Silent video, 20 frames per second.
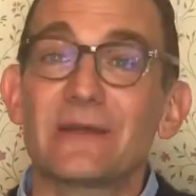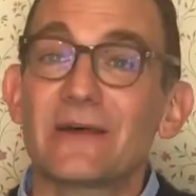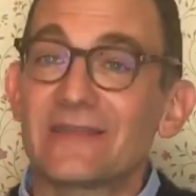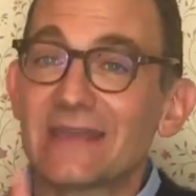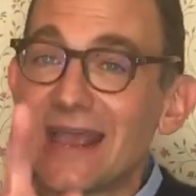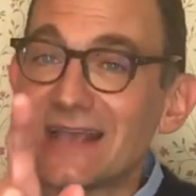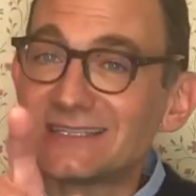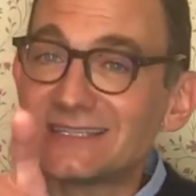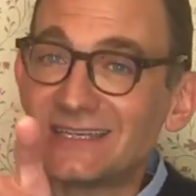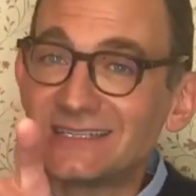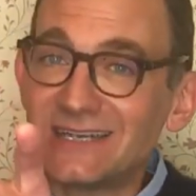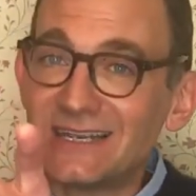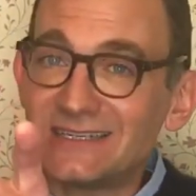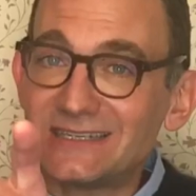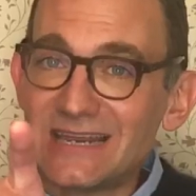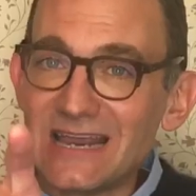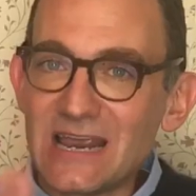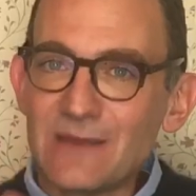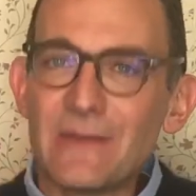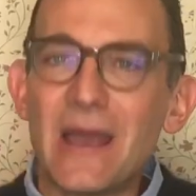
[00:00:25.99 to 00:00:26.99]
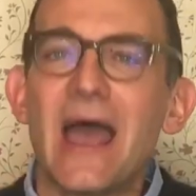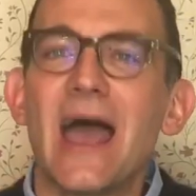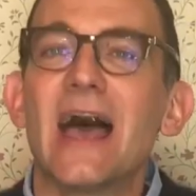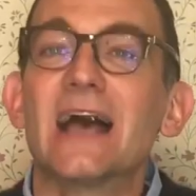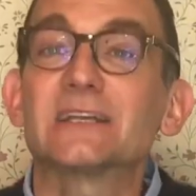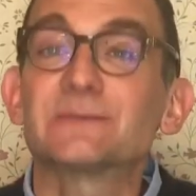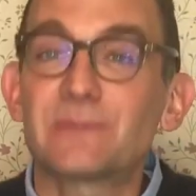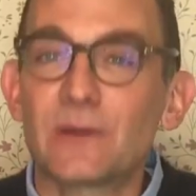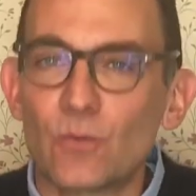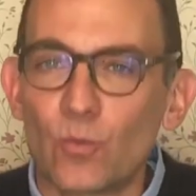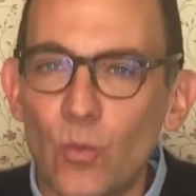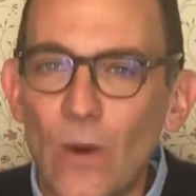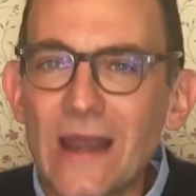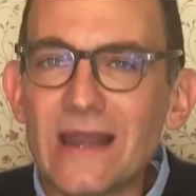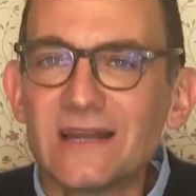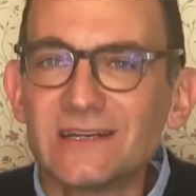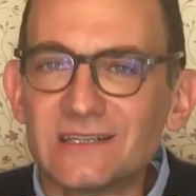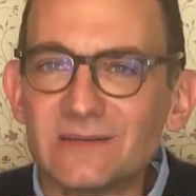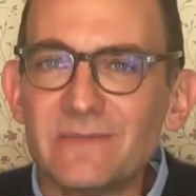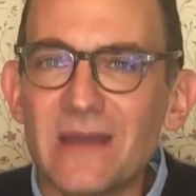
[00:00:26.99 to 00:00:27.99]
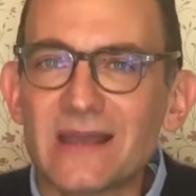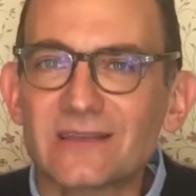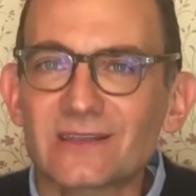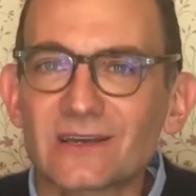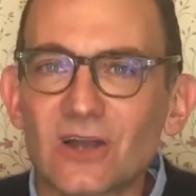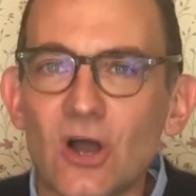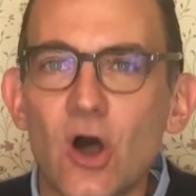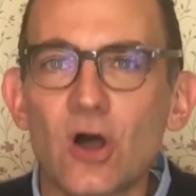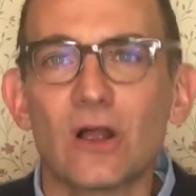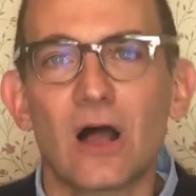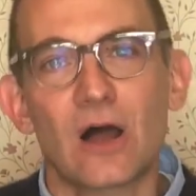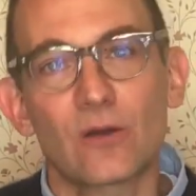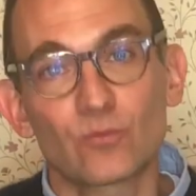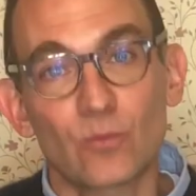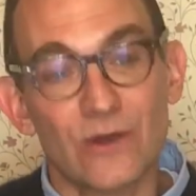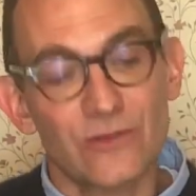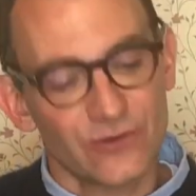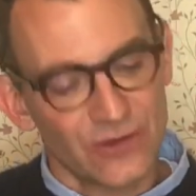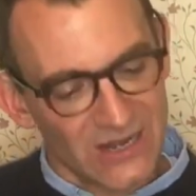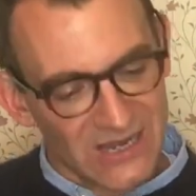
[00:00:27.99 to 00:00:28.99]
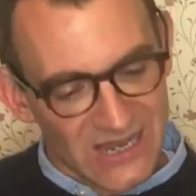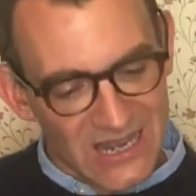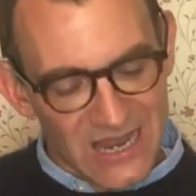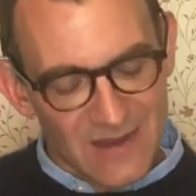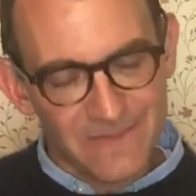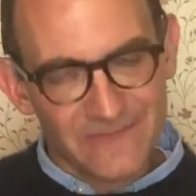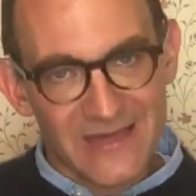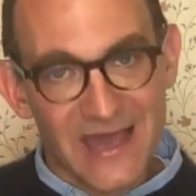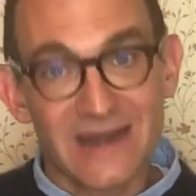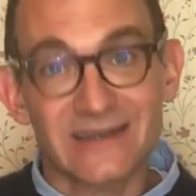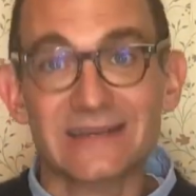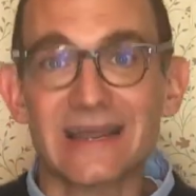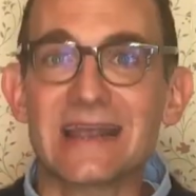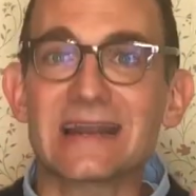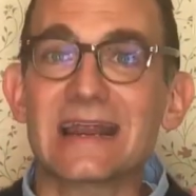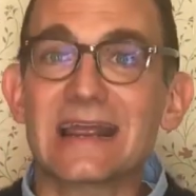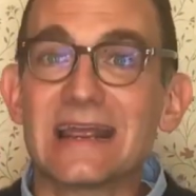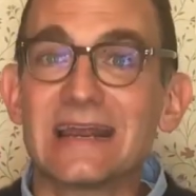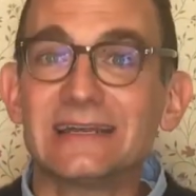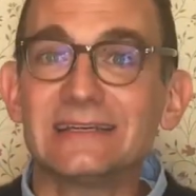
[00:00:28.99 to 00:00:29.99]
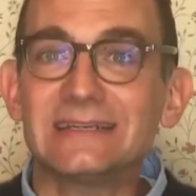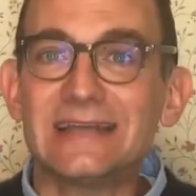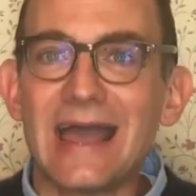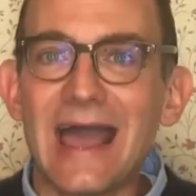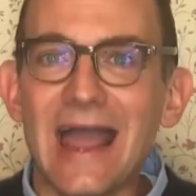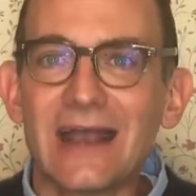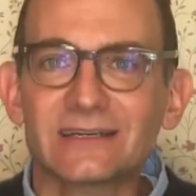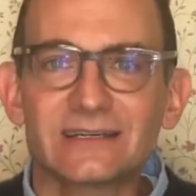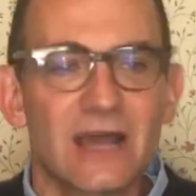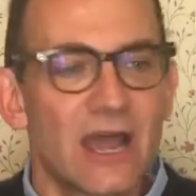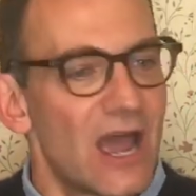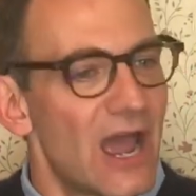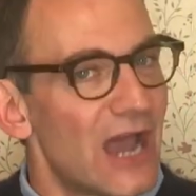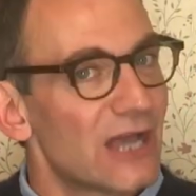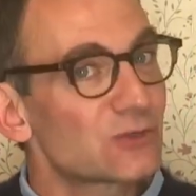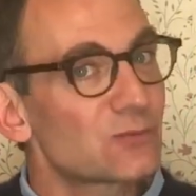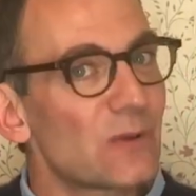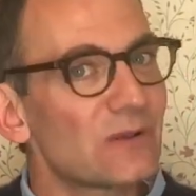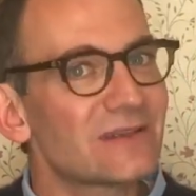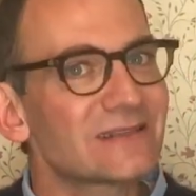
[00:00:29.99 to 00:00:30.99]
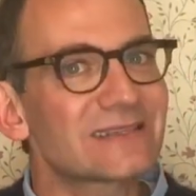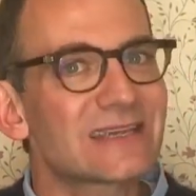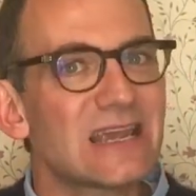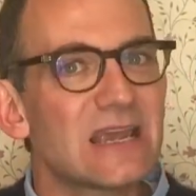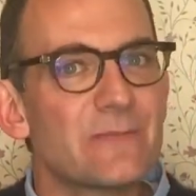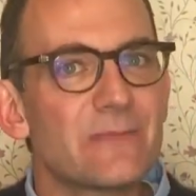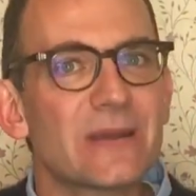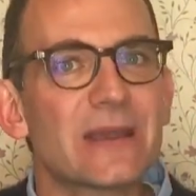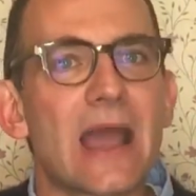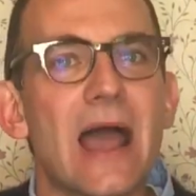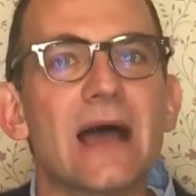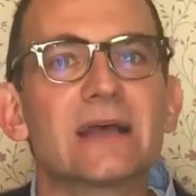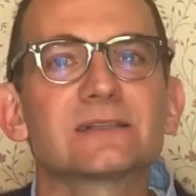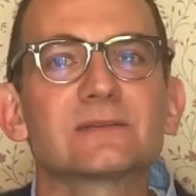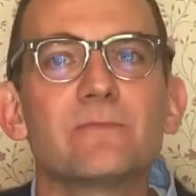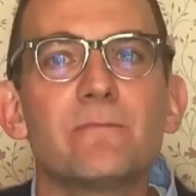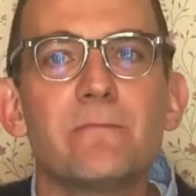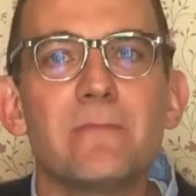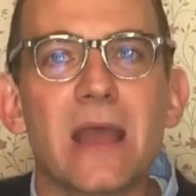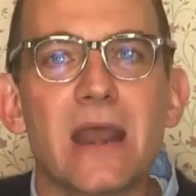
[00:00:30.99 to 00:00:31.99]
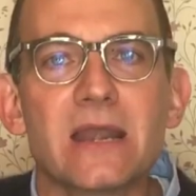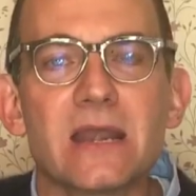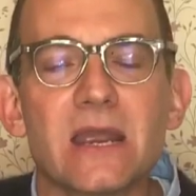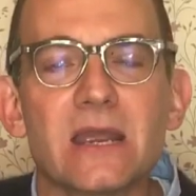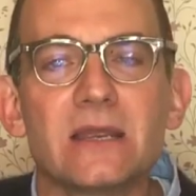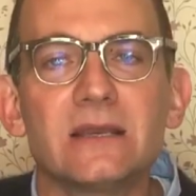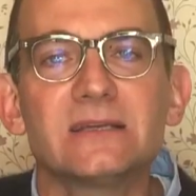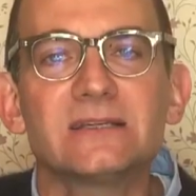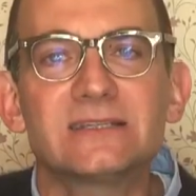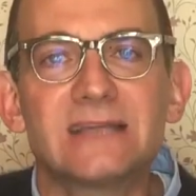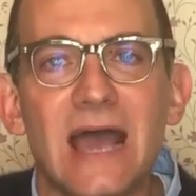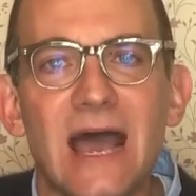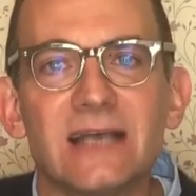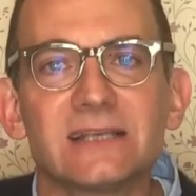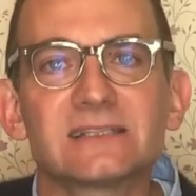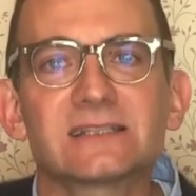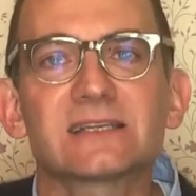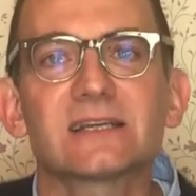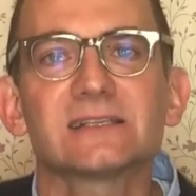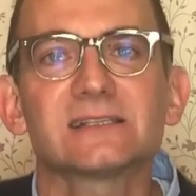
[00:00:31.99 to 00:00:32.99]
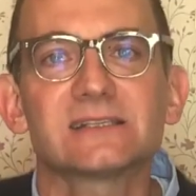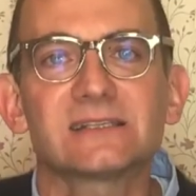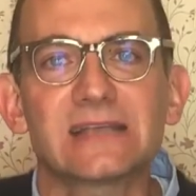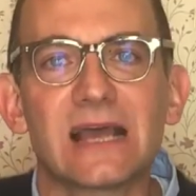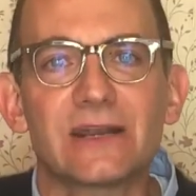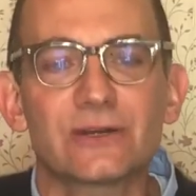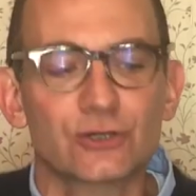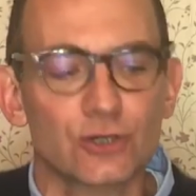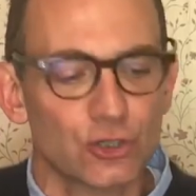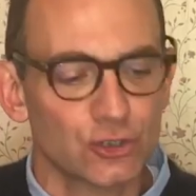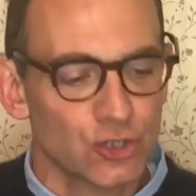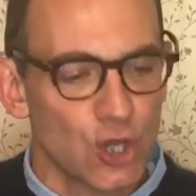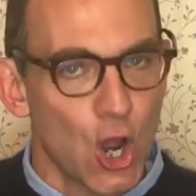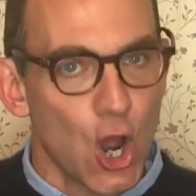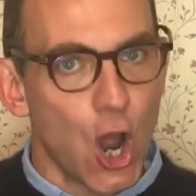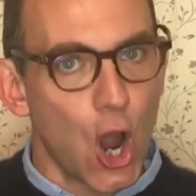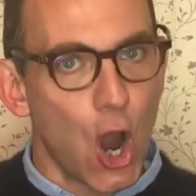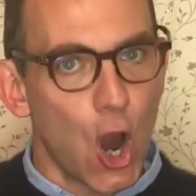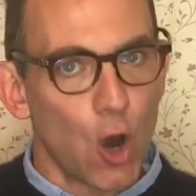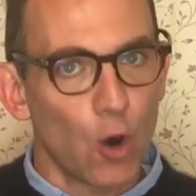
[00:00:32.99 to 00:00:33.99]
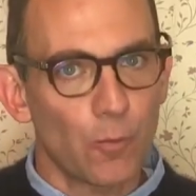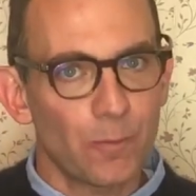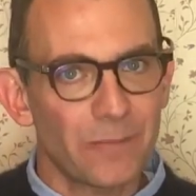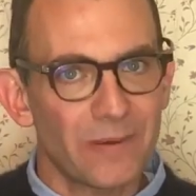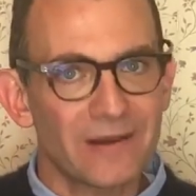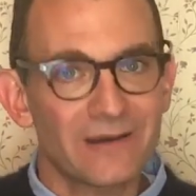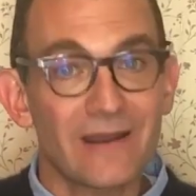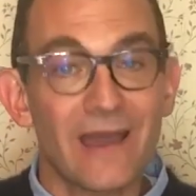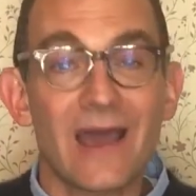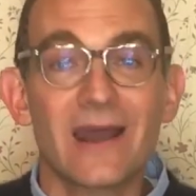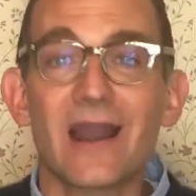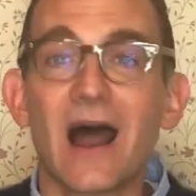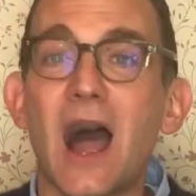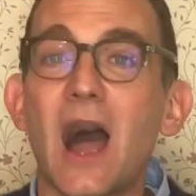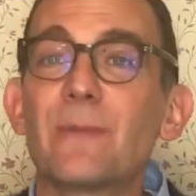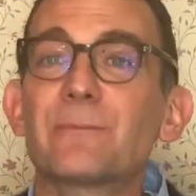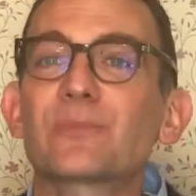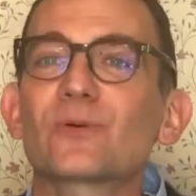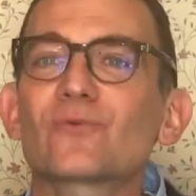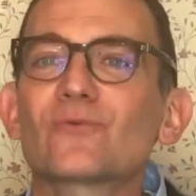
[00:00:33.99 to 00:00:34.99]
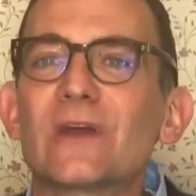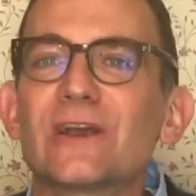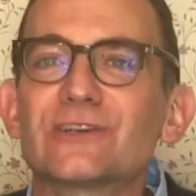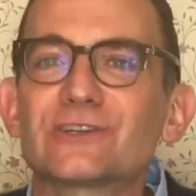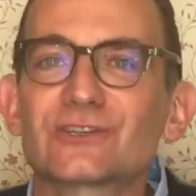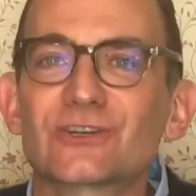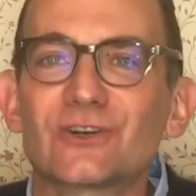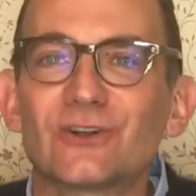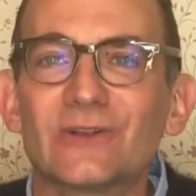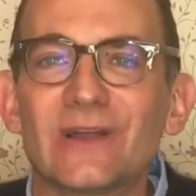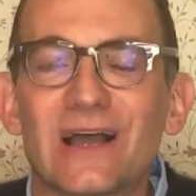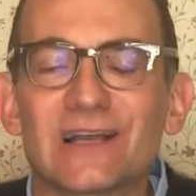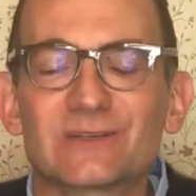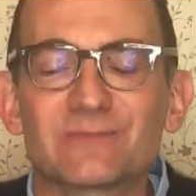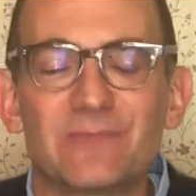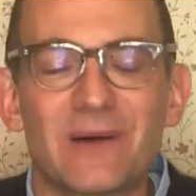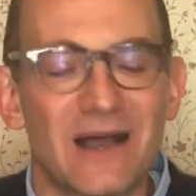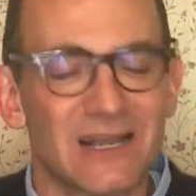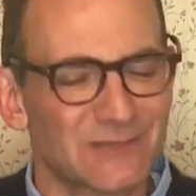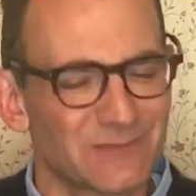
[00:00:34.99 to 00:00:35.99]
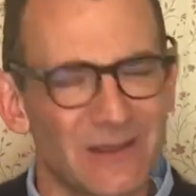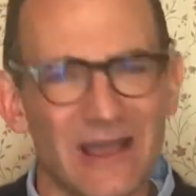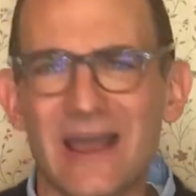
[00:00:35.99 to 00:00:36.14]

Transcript: Now, the A C T team has been waiting to make the call on whether to keep that date intact, as well as keeping as many test centers open and operational as possible.